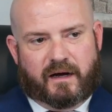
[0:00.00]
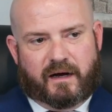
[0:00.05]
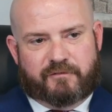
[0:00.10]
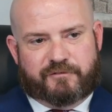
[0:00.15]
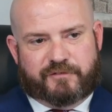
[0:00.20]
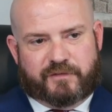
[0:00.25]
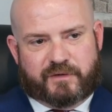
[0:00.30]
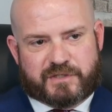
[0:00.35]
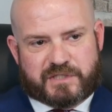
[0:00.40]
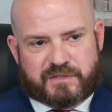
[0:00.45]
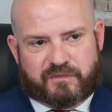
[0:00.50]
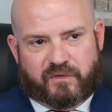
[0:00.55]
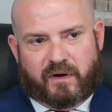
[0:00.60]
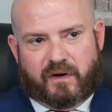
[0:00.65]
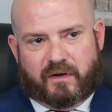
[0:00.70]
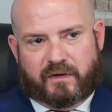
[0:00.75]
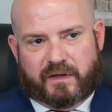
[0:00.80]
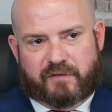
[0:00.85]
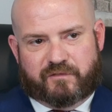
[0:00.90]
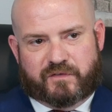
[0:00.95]
First of
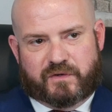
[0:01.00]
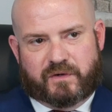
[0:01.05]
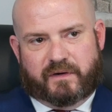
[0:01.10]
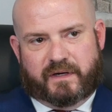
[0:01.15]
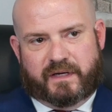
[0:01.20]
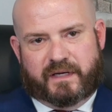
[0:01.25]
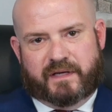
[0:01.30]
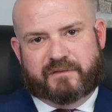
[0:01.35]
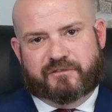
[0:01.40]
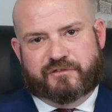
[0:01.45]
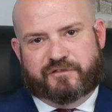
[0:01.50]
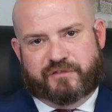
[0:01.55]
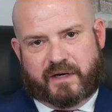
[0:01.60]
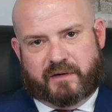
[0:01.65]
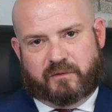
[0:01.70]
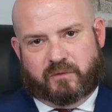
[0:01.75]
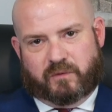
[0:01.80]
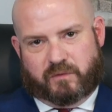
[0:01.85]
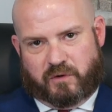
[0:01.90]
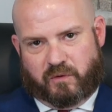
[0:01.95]
all, if you're in
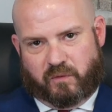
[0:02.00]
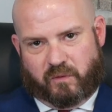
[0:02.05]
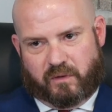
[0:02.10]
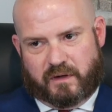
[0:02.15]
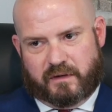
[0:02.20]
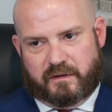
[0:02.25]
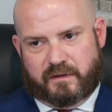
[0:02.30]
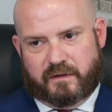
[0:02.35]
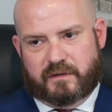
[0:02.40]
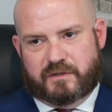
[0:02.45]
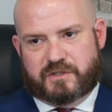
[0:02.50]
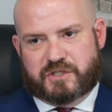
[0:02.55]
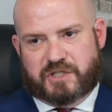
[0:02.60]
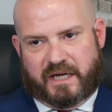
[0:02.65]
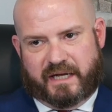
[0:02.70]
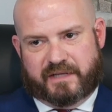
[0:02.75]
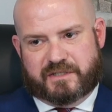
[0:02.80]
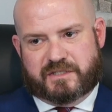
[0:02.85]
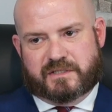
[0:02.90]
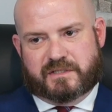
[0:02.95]
federal court,
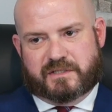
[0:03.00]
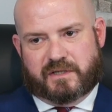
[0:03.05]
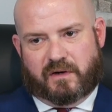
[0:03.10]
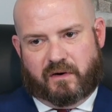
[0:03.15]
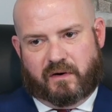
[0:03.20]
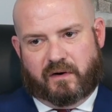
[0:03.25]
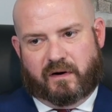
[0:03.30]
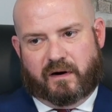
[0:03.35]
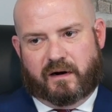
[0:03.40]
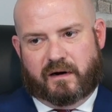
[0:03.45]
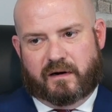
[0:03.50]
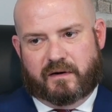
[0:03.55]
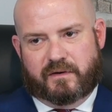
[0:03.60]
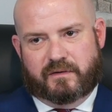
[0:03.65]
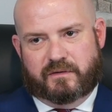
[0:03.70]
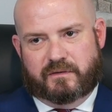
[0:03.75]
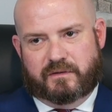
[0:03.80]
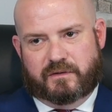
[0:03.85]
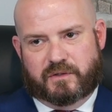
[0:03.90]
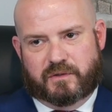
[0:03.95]
chances are
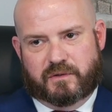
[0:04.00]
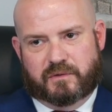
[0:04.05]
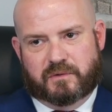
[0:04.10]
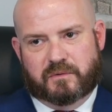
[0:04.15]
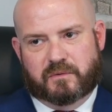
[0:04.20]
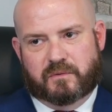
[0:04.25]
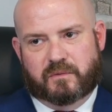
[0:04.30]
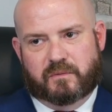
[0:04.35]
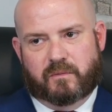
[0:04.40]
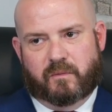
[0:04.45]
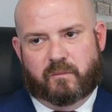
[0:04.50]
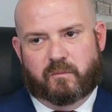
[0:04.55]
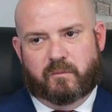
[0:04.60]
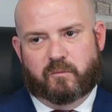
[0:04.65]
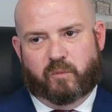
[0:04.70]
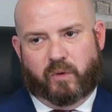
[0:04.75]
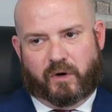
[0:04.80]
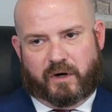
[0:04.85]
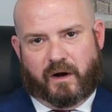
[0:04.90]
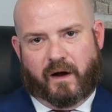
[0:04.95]
you
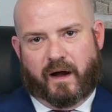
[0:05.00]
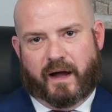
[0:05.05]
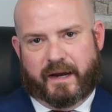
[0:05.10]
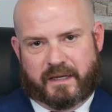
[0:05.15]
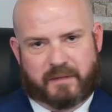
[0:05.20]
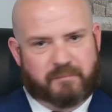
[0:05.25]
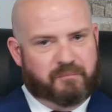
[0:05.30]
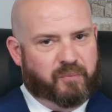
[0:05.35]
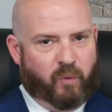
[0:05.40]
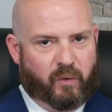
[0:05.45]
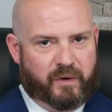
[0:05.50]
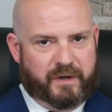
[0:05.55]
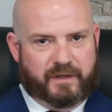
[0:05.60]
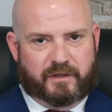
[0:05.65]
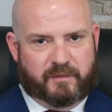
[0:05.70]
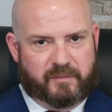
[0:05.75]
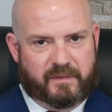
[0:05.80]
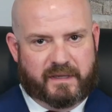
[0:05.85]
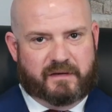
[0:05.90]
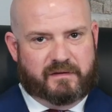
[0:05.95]
were caught importing
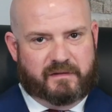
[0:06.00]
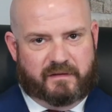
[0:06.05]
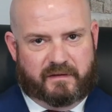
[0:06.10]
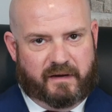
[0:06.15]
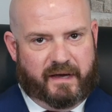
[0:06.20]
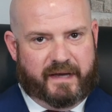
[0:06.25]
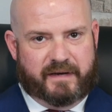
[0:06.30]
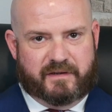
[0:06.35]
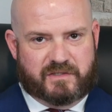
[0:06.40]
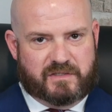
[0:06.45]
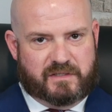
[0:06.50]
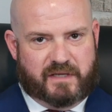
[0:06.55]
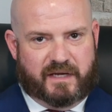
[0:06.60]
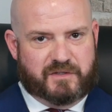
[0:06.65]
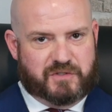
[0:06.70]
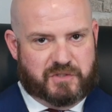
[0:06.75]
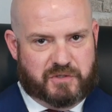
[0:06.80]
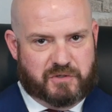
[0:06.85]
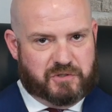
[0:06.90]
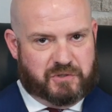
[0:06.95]
them into the United
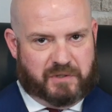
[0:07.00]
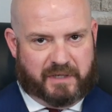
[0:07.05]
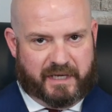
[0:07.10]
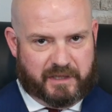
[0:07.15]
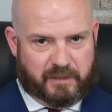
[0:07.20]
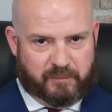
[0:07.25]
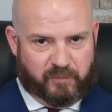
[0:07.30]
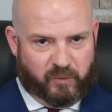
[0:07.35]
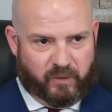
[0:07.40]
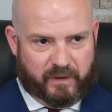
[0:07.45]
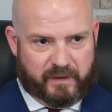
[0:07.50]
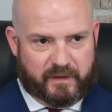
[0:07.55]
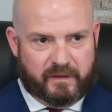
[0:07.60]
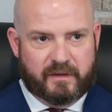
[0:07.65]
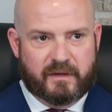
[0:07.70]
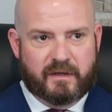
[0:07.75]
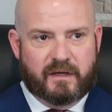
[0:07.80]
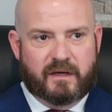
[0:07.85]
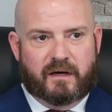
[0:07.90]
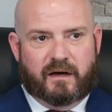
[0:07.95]
States, usually at the border.
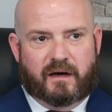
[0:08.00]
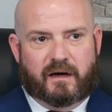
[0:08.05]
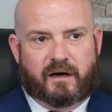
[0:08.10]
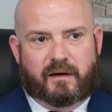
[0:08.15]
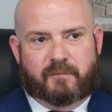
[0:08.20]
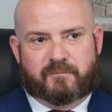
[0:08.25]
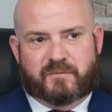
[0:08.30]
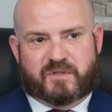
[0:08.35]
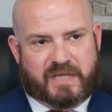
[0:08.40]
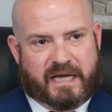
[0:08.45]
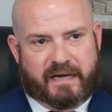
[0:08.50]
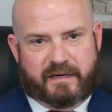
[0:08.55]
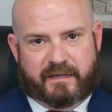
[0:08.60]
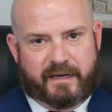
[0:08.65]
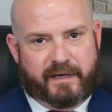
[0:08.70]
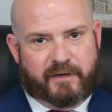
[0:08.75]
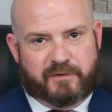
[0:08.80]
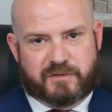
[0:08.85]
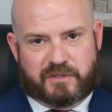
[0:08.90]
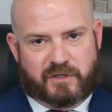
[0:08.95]
San
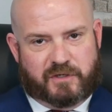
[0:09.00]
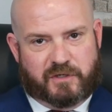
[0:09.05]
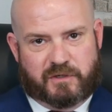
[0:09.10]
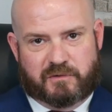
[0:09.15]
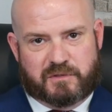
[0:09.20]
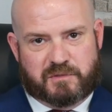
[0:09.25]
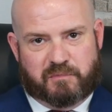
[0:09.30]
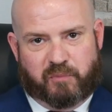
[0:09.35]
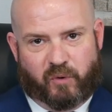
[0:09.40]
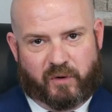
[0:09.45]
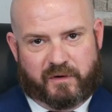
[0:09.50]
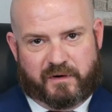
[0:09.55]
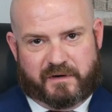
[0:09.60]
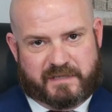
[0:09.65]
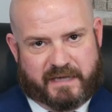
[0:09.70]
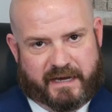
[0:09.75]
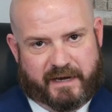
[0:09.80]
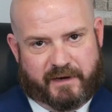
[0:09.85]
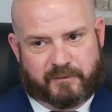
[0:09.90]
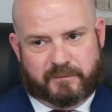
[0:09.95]
Diego is a huge border
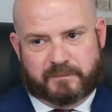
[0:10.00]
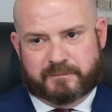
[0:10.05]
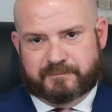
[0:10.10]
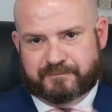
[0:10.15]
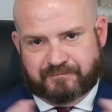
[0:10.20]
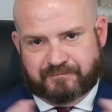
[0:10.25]
town,